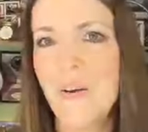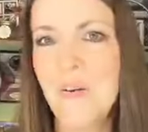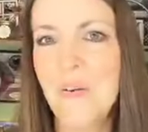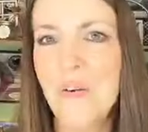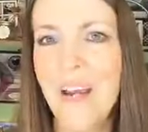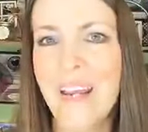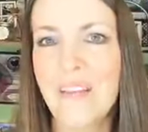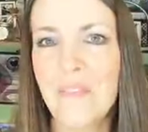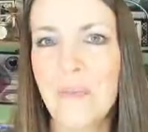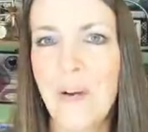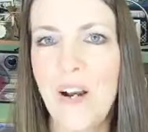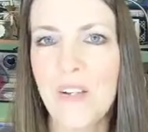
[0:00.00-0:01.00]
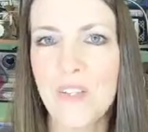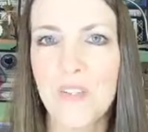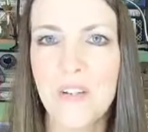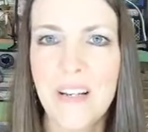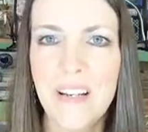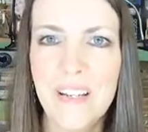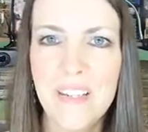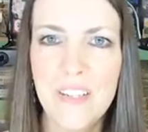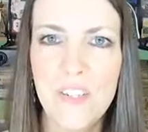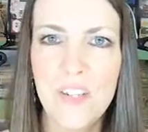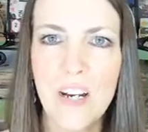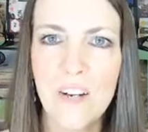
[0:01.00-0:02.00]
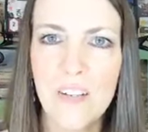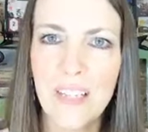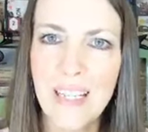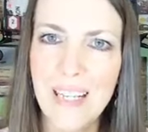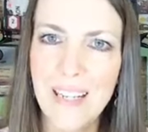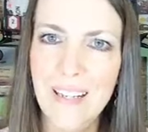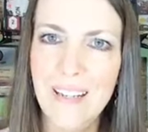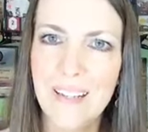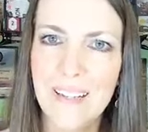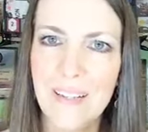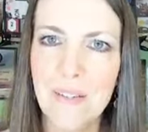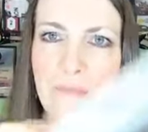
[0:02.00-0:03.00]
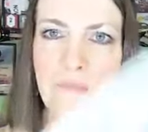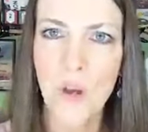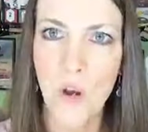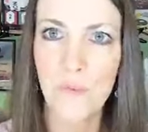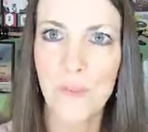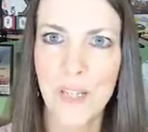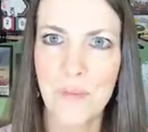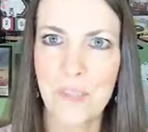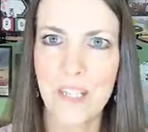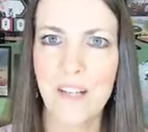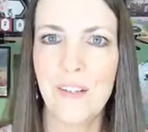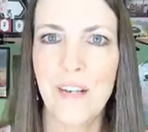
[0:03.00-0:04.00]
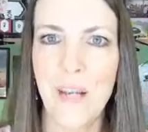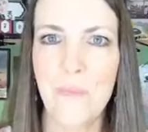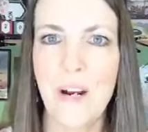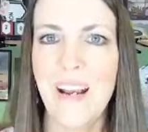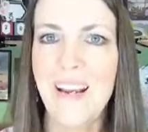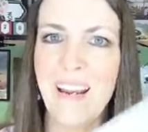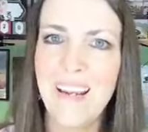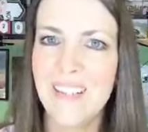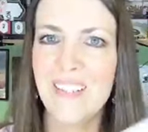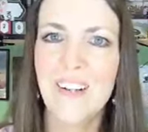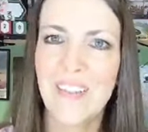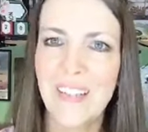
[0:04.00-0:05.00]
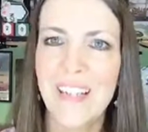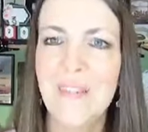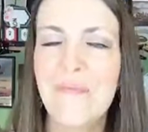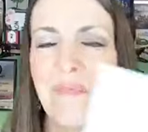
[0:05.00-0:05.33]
Ooh, hey from Austria, Jerly. Hopefully I'm saying your name right. Hey, Jerly.